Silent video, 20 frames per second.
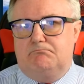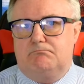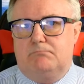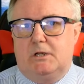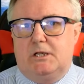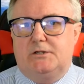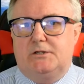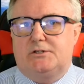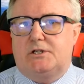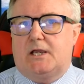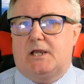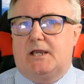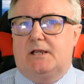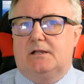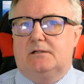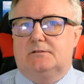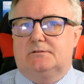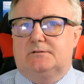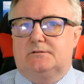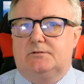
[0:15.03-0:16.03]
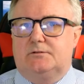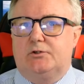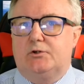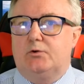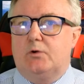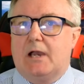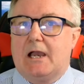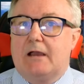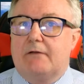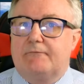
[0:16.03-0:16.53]
entails
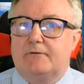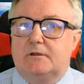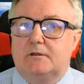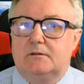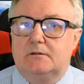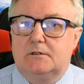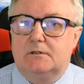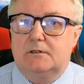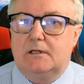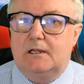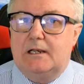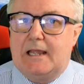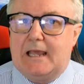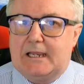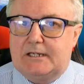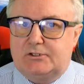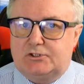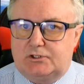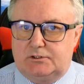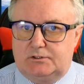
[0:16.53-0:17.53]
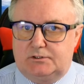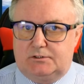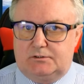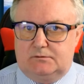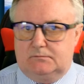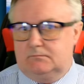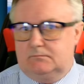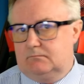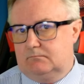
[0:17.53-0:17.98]
you having elections,